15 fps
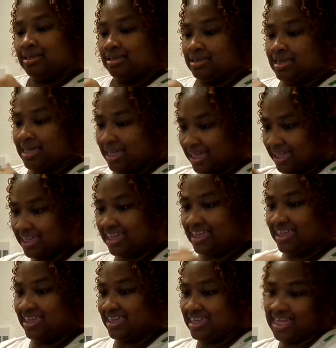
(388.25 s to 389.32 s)

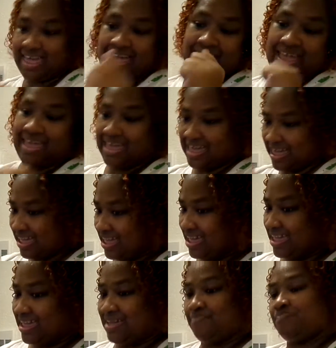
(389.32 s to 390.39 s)
Hey,
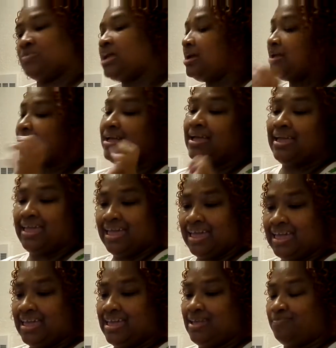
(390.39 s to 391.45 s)
hey.
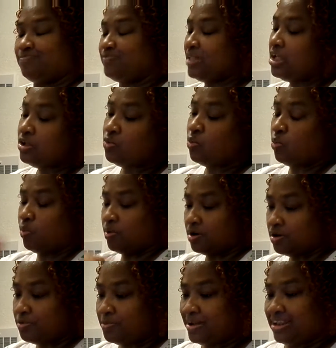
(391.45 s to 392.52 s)
Hey,
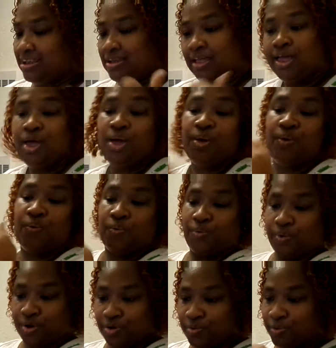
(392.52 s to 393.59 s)
work with it.
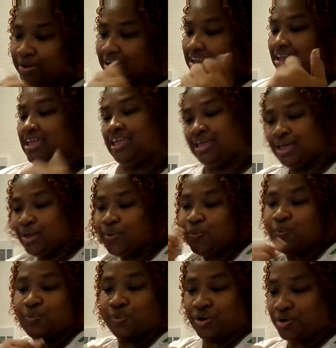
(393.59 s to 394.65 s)
Work with it.
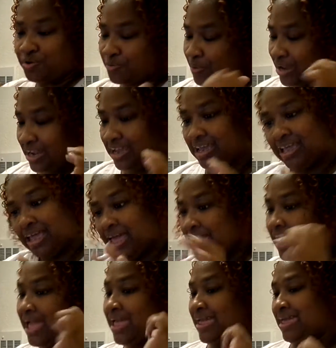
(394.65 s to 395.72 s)
Work with it.
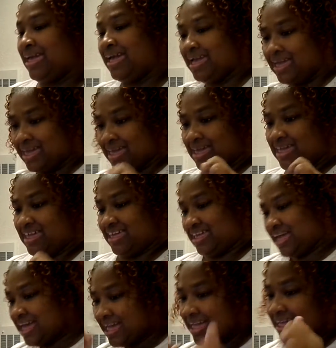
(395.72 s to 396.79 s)
Hey,
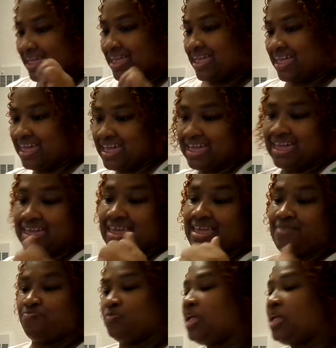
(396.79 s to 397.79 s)
hey,